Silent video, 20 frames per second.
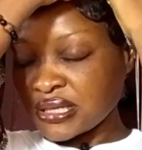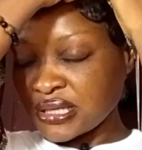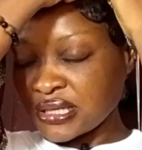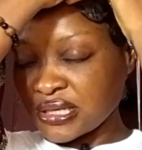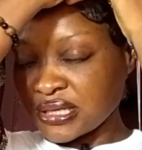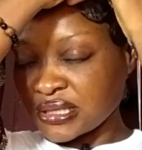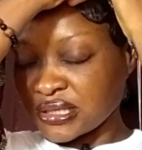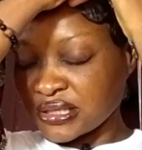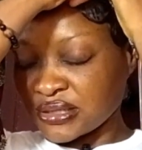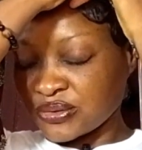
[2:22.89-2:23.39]

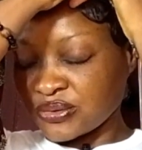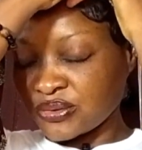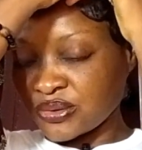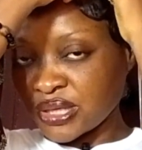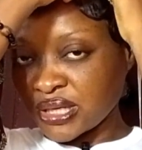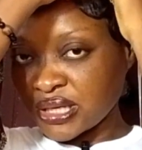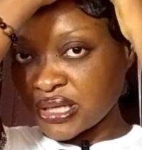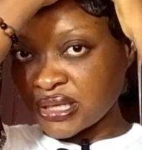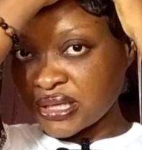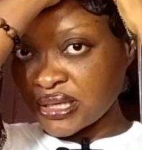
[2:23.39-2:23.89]
let it go
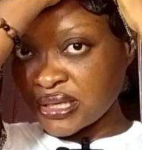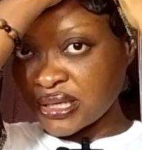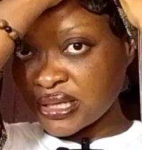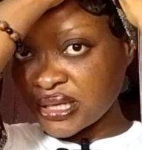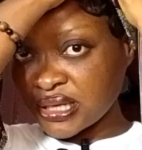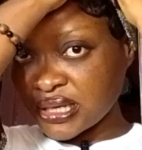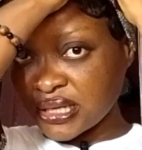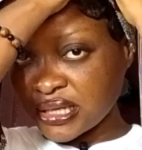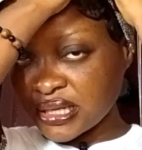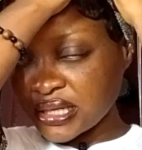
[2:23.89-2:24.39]
in,
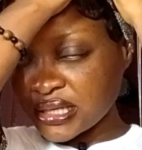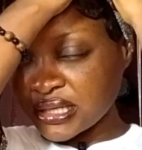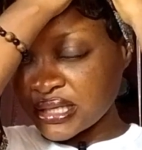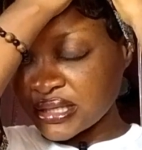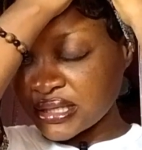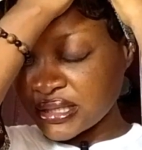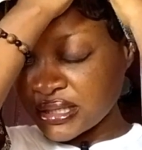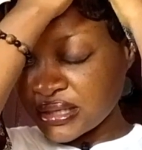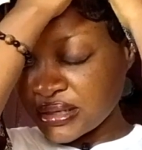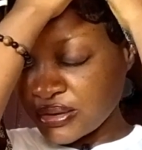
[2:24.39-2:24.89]
and let it
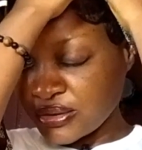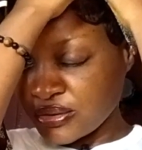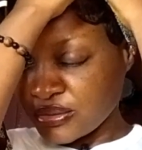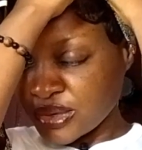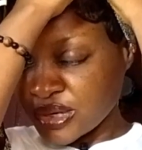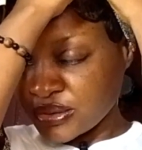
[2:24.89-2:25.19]
come